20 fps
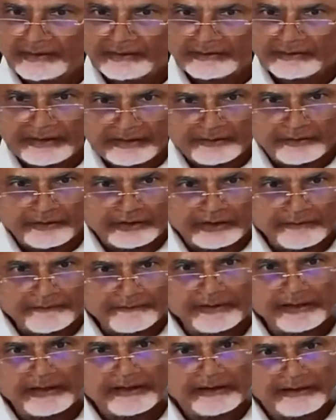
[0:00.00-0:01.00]
Then you
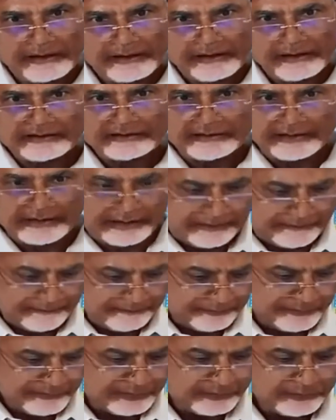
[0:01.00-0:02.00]
can plan industry
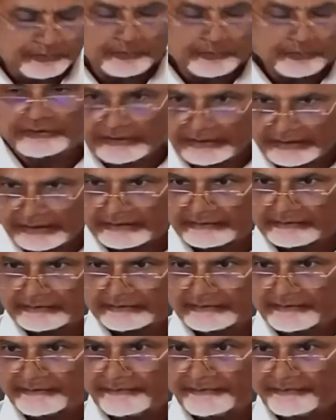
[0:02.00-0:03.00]
two, three
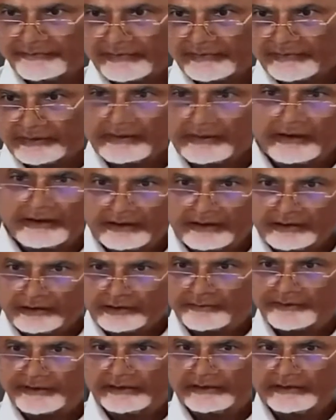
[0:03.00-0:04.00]
years then
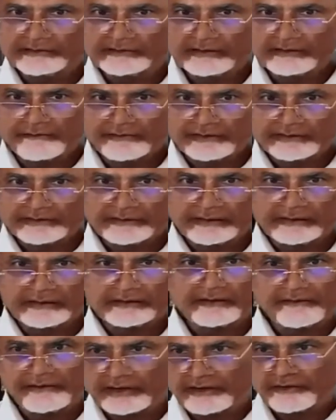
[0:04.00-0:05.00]
automatically service
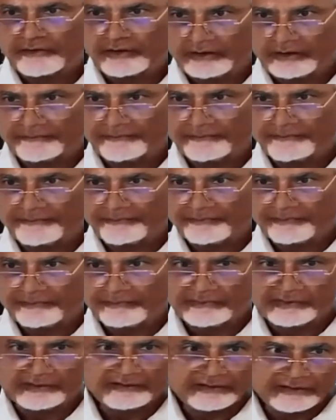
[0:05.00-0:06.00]
sector will develop.
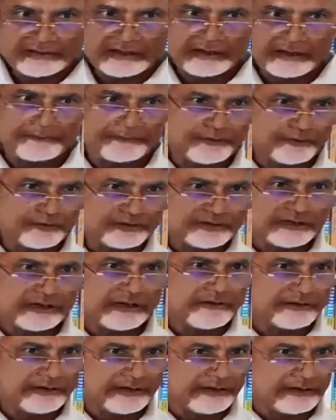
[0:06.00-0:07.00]
This is the approach I
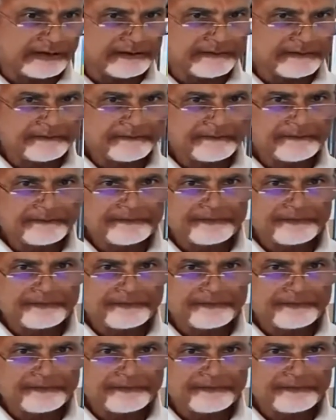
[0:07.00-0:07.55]
have taken.